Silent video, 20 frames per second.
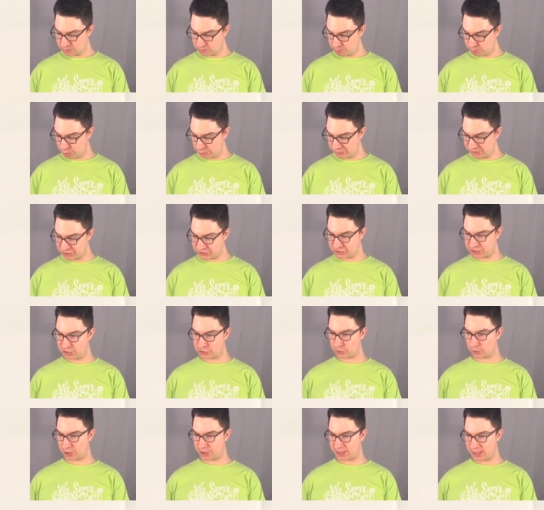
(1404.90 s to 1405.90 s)
put this
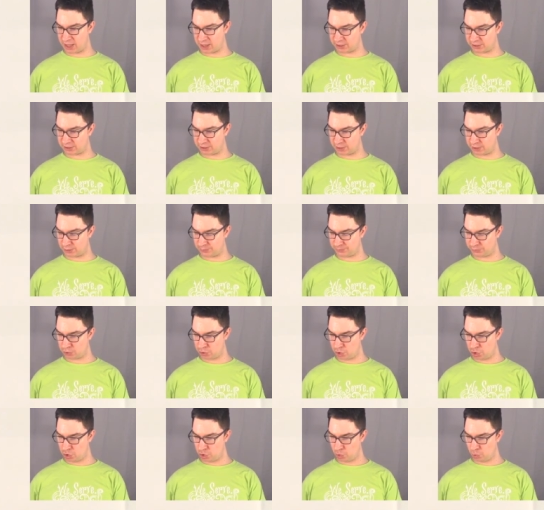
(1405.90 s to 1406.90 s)
into our calculator,
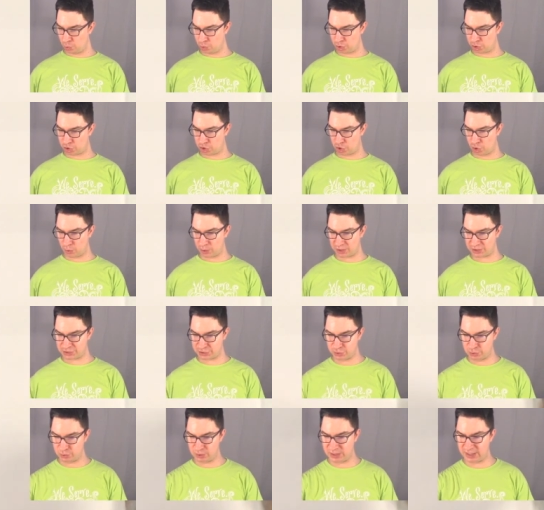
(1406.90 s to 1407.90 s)
we're going
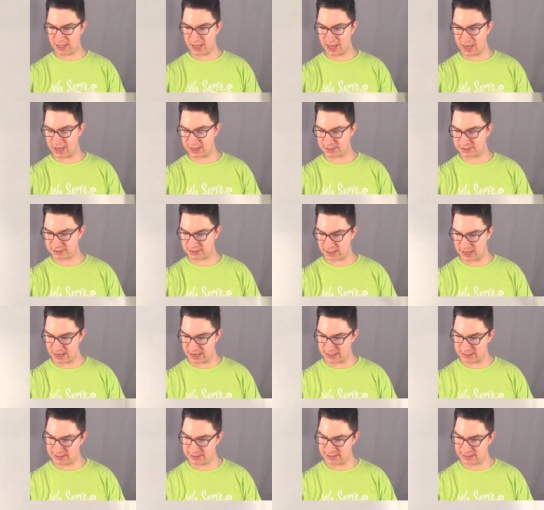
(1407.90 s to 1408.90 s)
to get
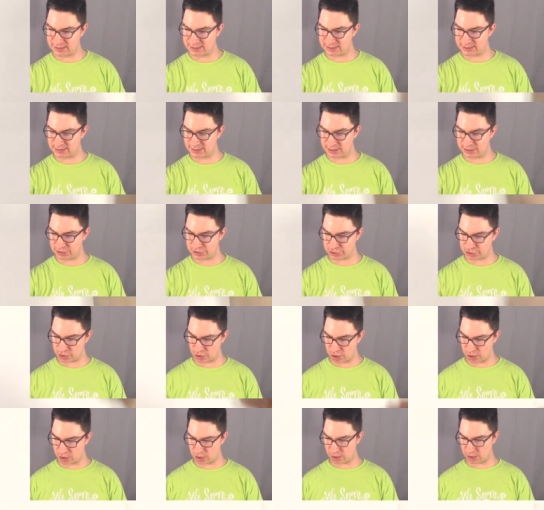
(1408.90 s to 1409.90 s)
a distance
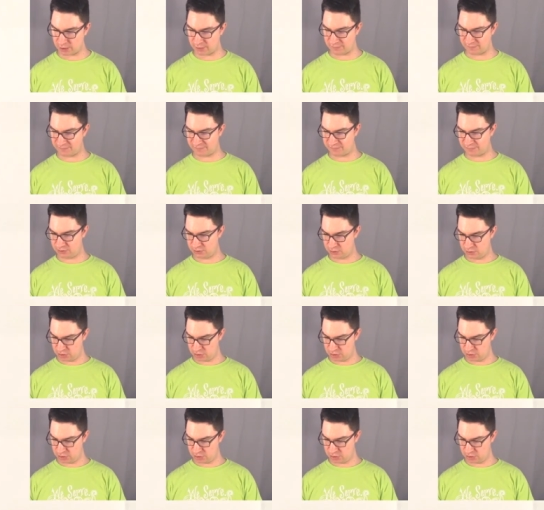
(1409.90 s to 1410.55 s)
of